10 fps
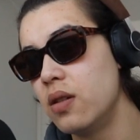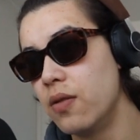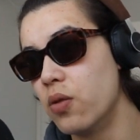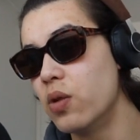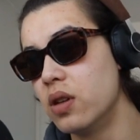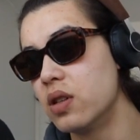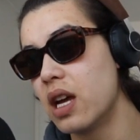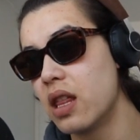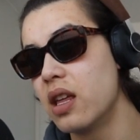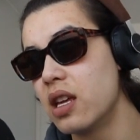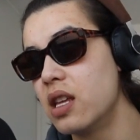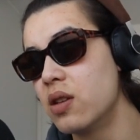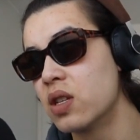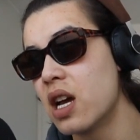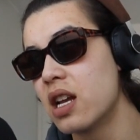for reals. I think
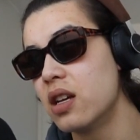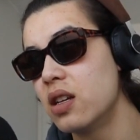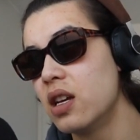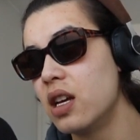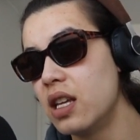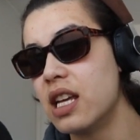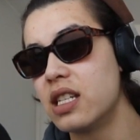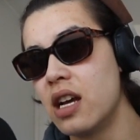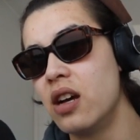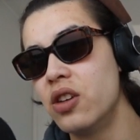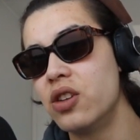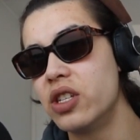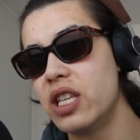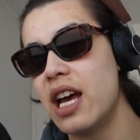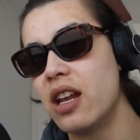he's got to. Yes, I
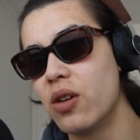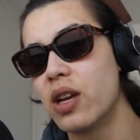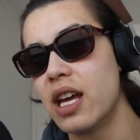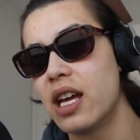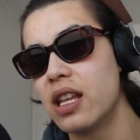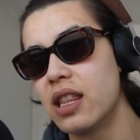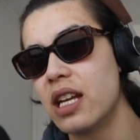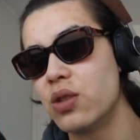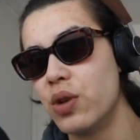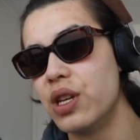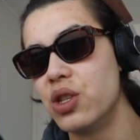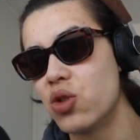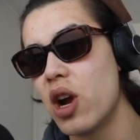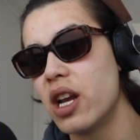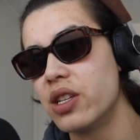understand. Okay, that's what he's
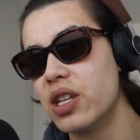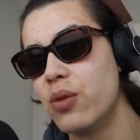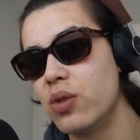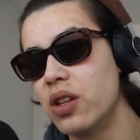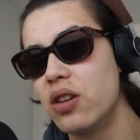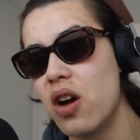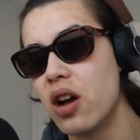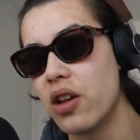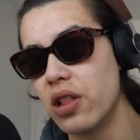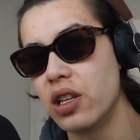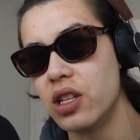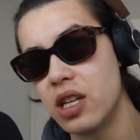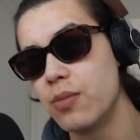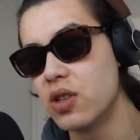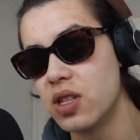trying to say with the dog
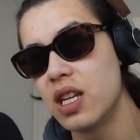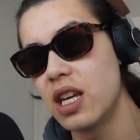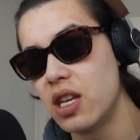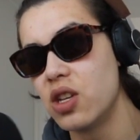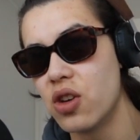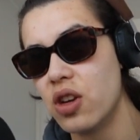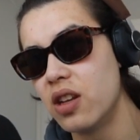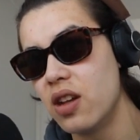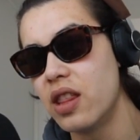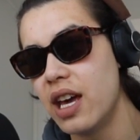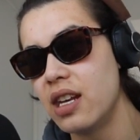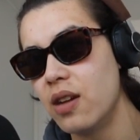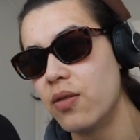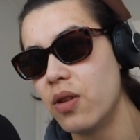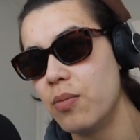unleashed. I'm just saying he could have done that
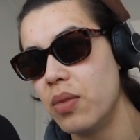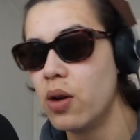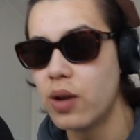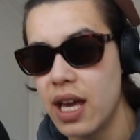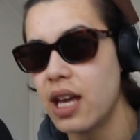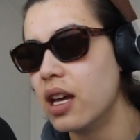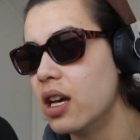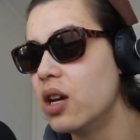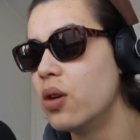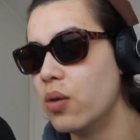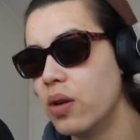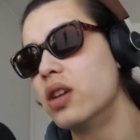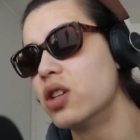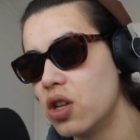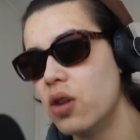different. But okay, well
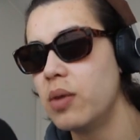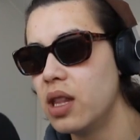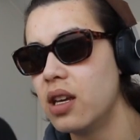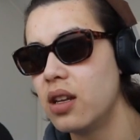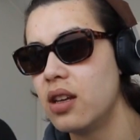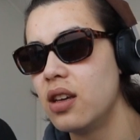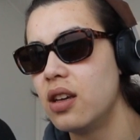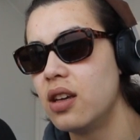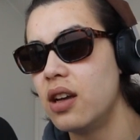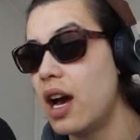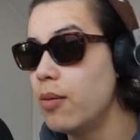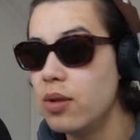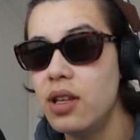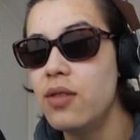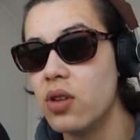then show me then. I
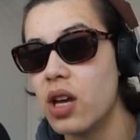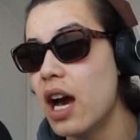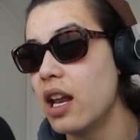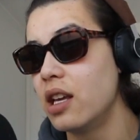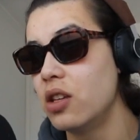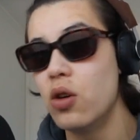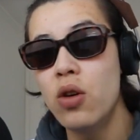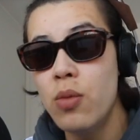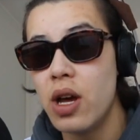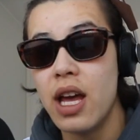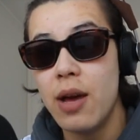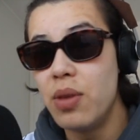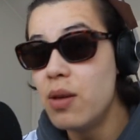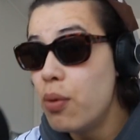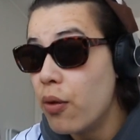believe you got it.
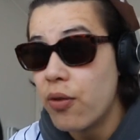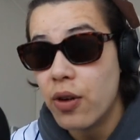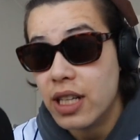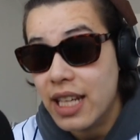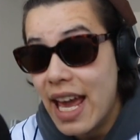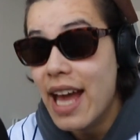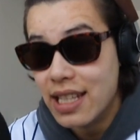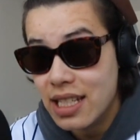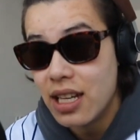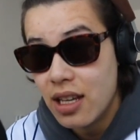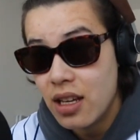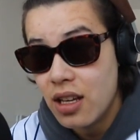People forget